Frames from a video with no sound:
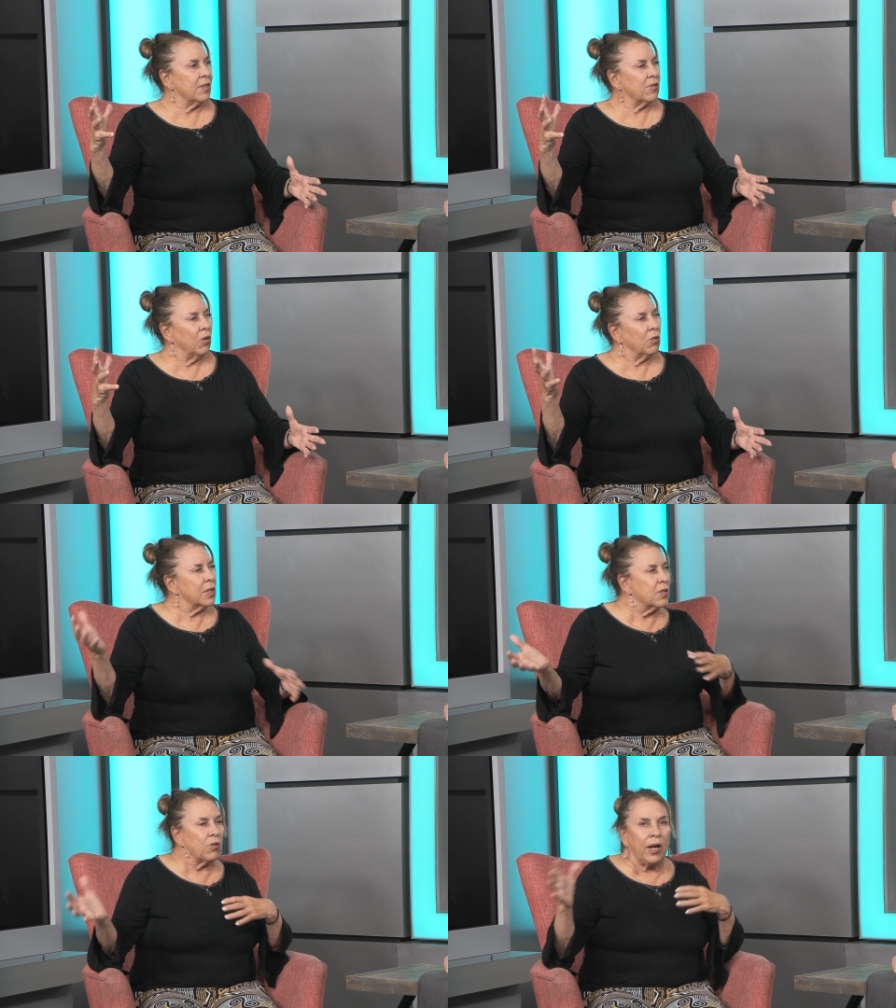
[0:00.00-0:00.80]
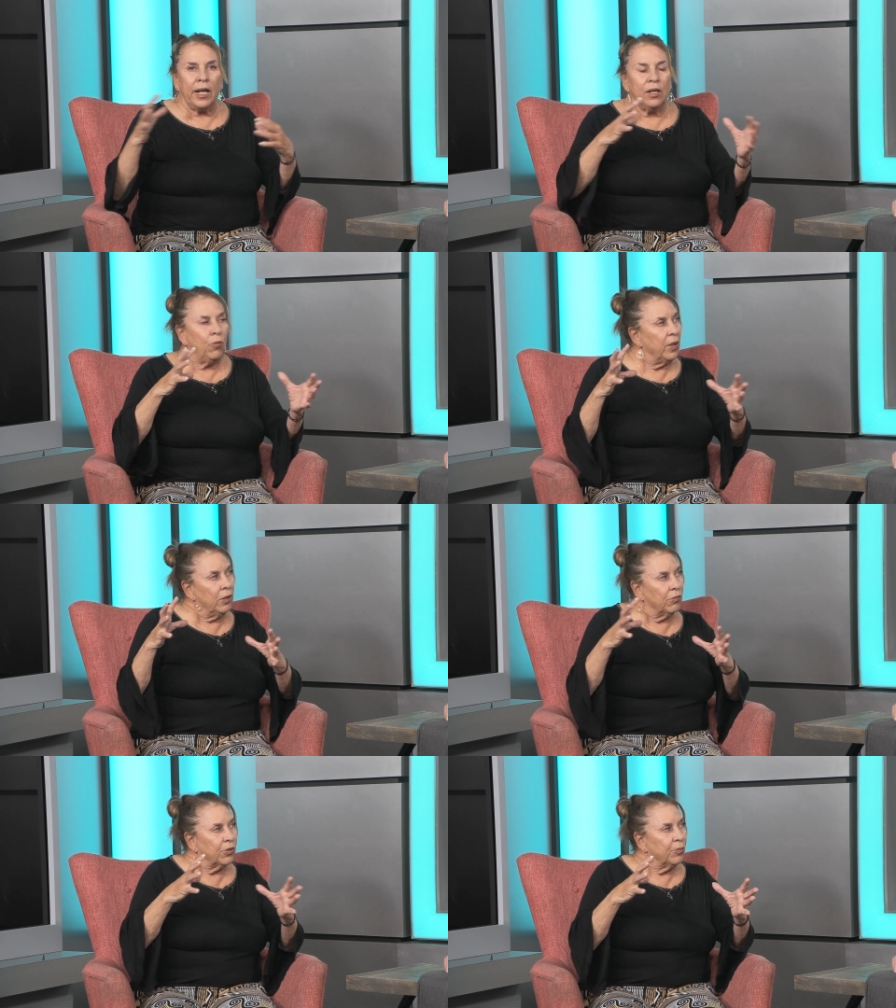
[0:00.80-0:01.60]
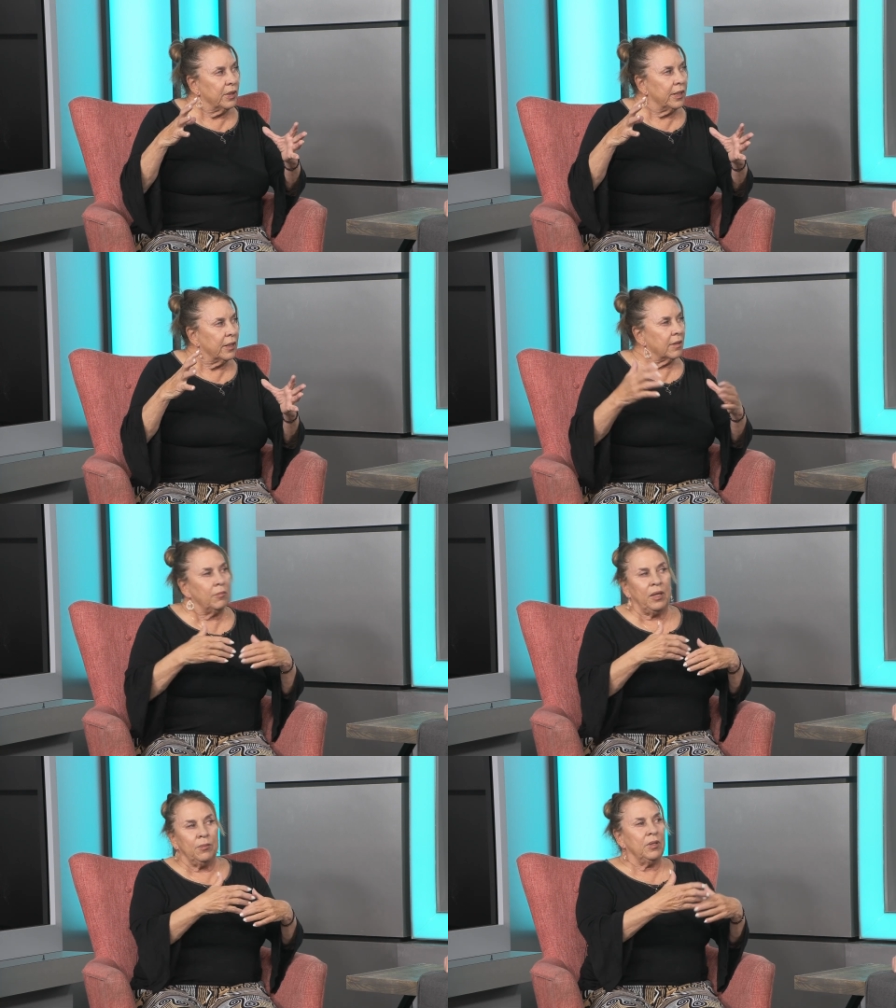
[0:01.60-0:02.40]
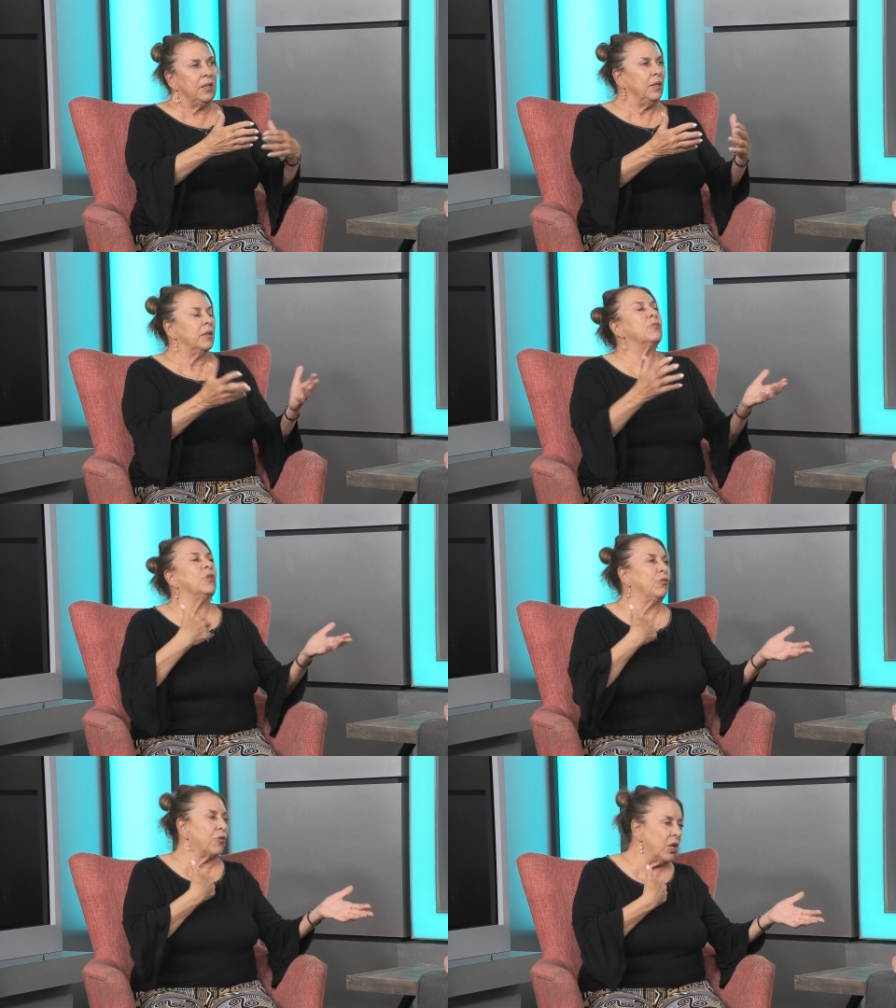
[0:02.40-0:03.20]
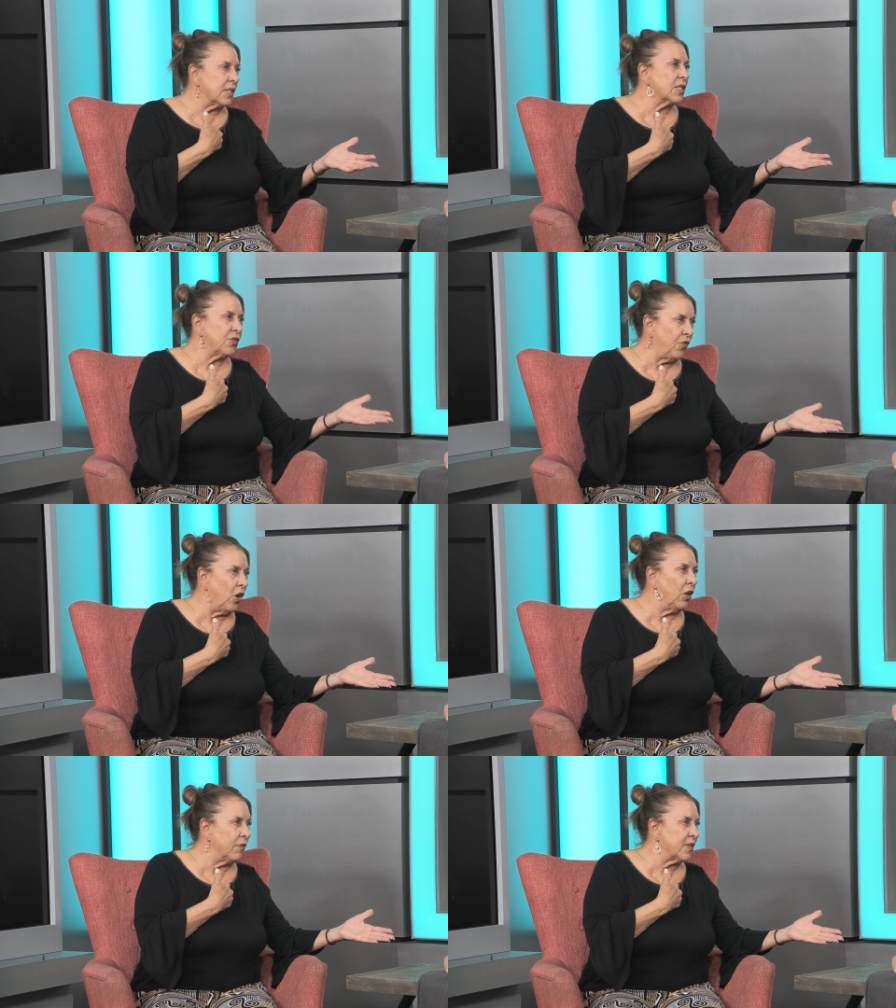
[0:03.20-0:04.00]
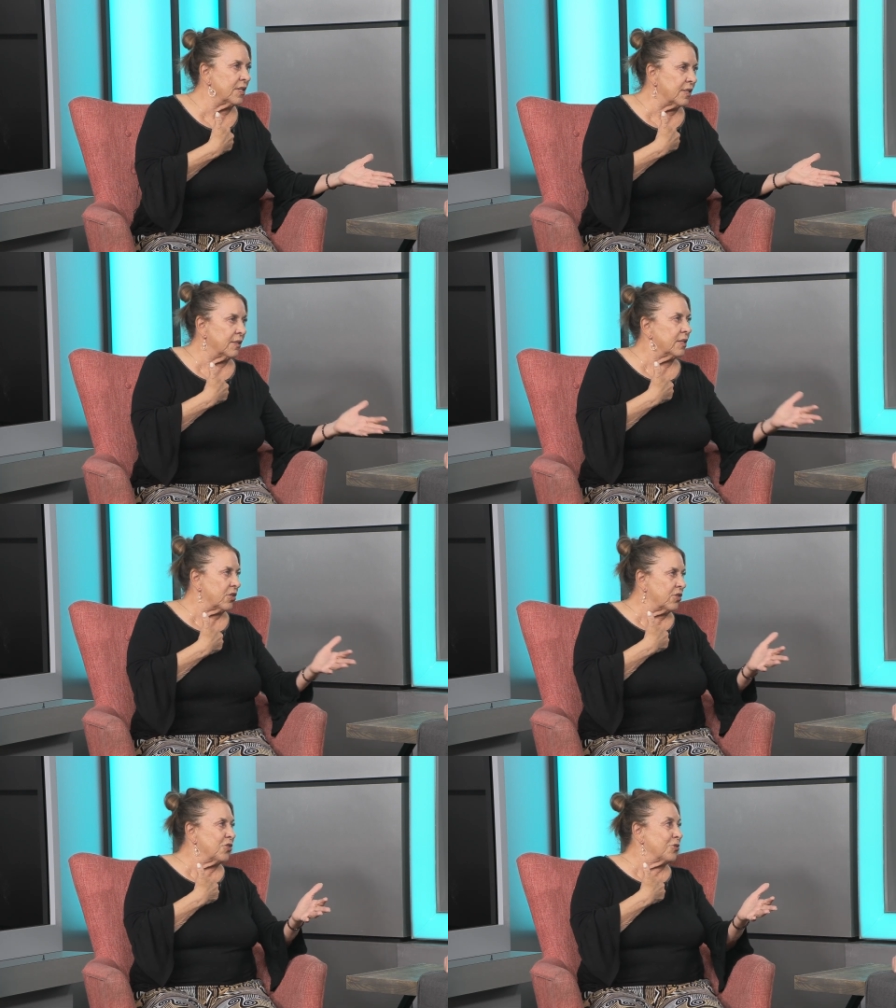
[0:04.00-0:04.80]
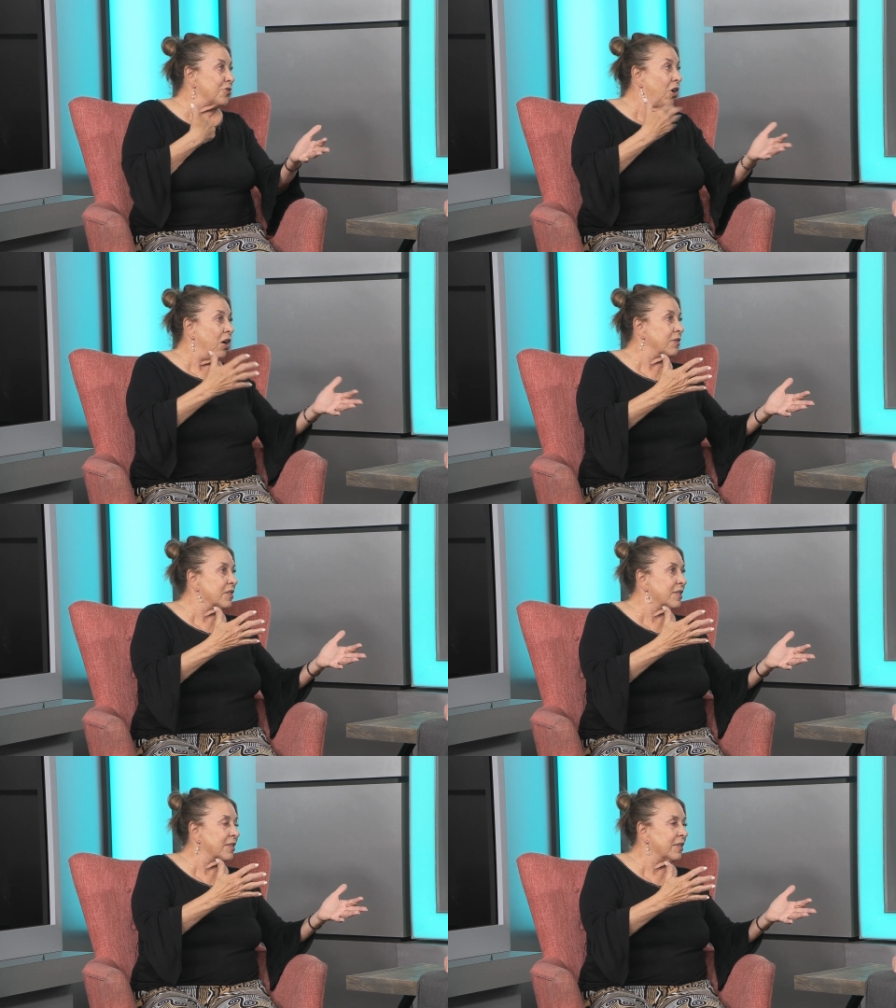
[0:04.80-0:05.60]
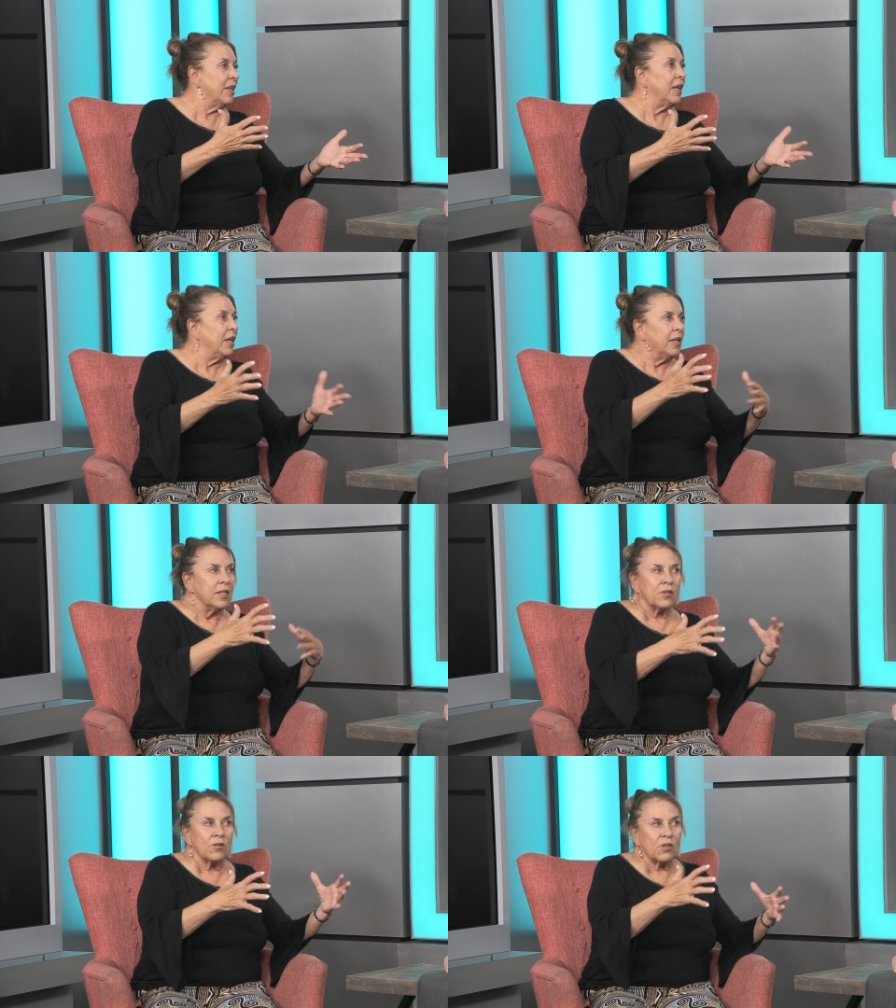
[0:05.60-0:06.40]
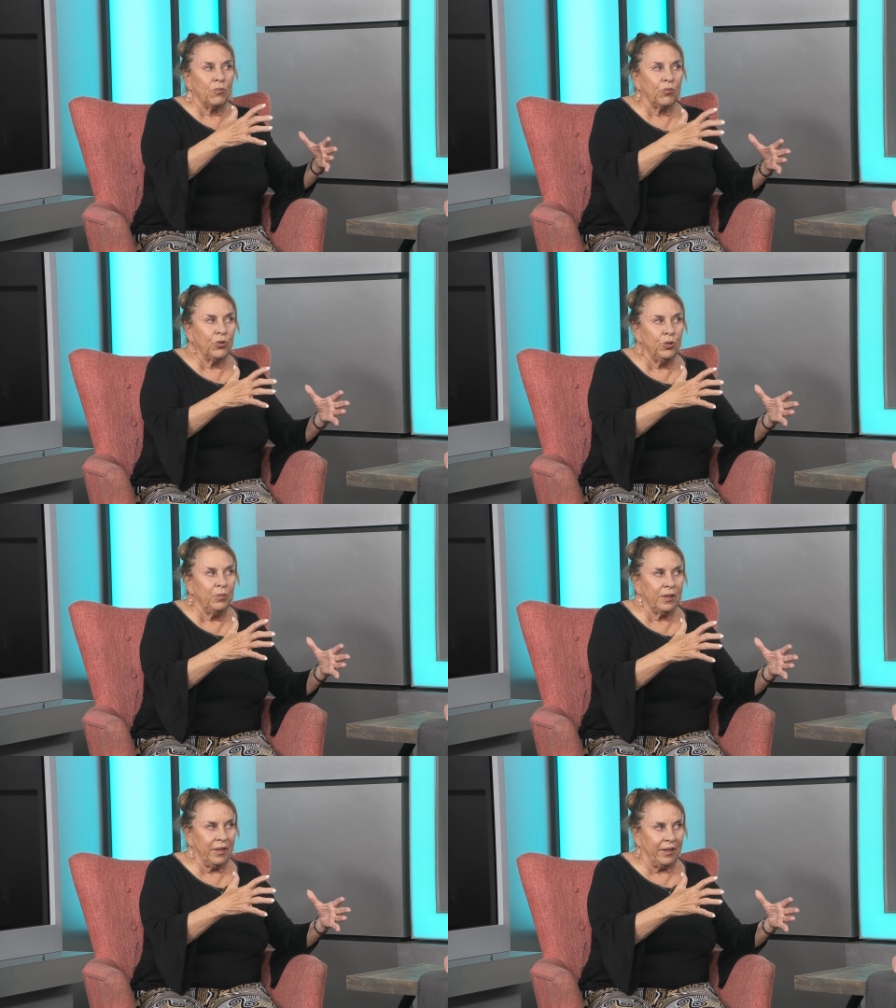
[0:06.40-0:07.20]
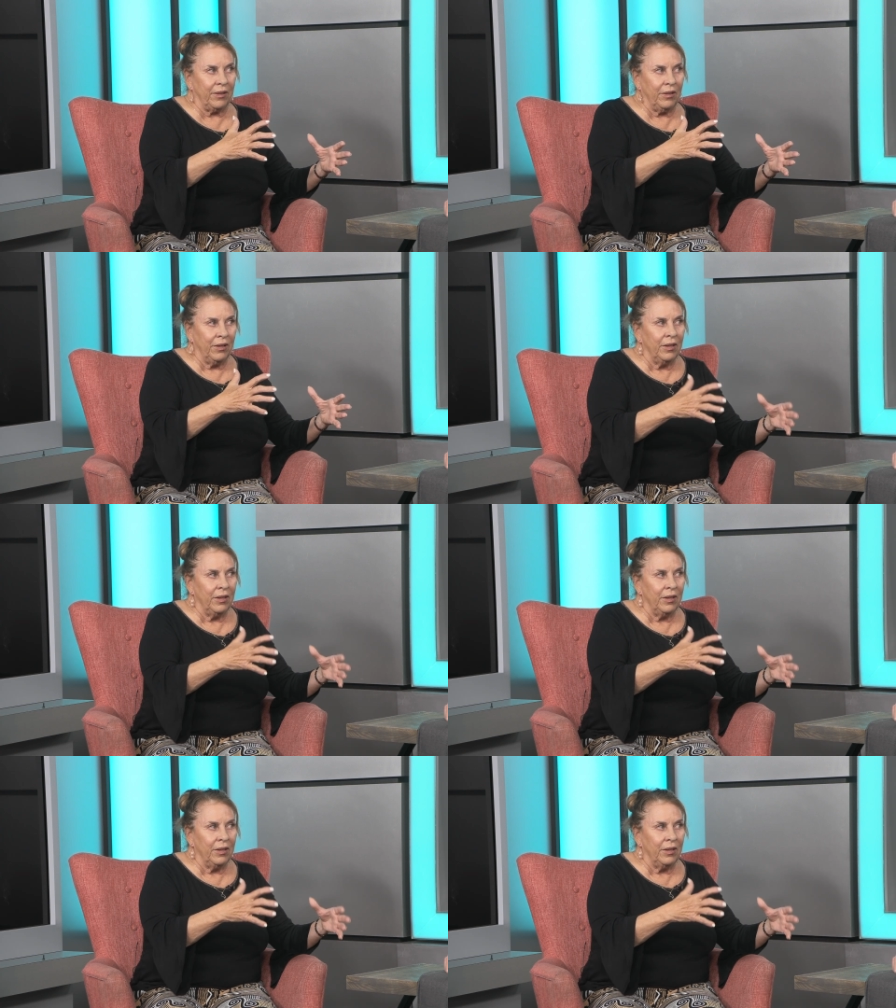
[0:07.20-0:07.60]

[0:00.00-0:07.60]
So is there any wiggle room in there that maybe, well, for us, it's fall off season. Let's just use off season. Is there some room in there